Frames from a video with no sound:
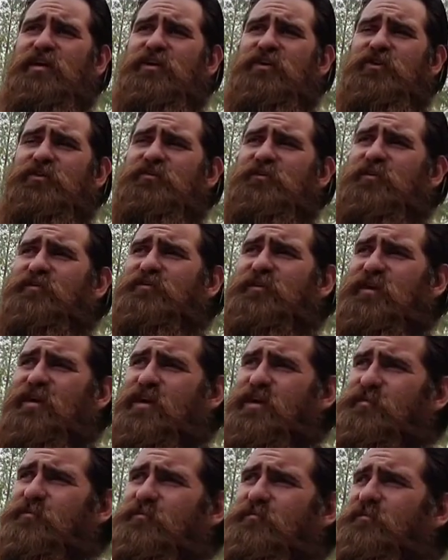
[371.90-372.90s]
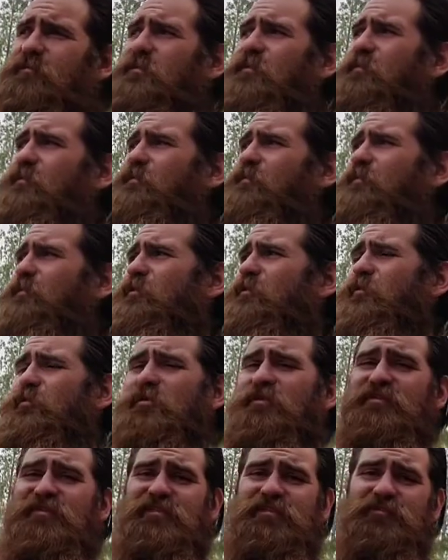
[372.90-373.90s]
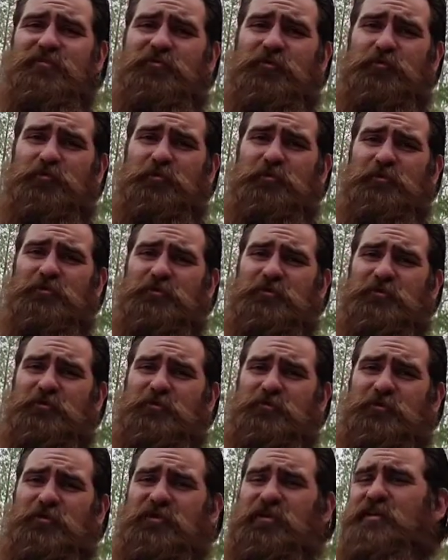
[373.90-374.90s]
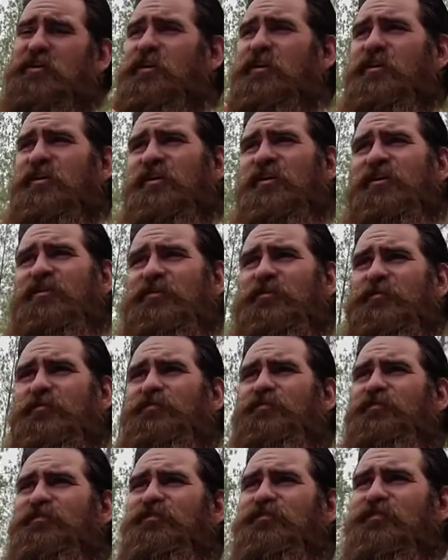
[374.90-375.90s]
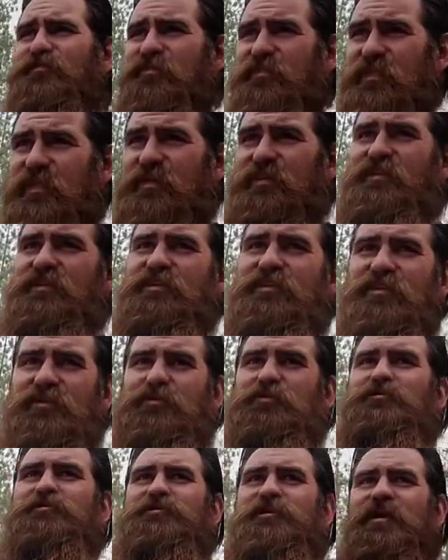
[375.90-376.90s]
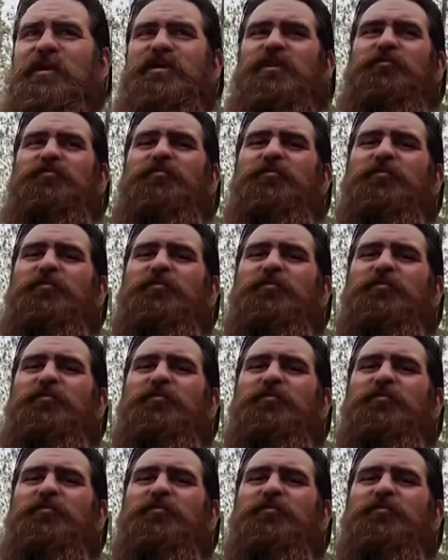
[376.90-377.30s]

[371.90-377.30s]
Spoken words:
sometimes we see these commercials and we think, oh yeah, they're trying to